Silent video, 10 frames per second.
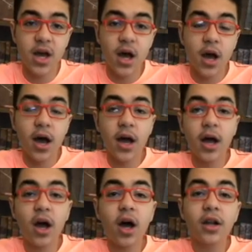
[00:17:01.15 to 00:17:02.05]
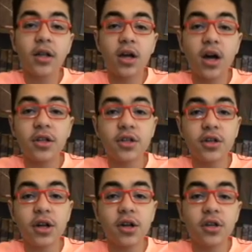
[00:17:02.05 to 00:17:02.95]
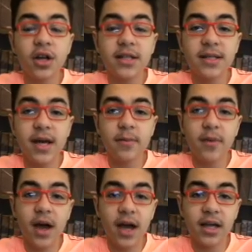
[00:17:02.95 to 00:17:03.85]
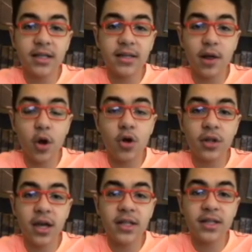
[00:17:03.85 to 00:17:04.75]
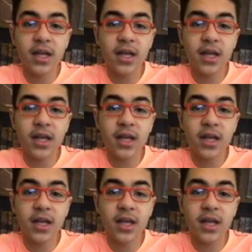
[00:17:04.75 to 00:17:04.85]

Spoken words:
Carter recognized them as the long necks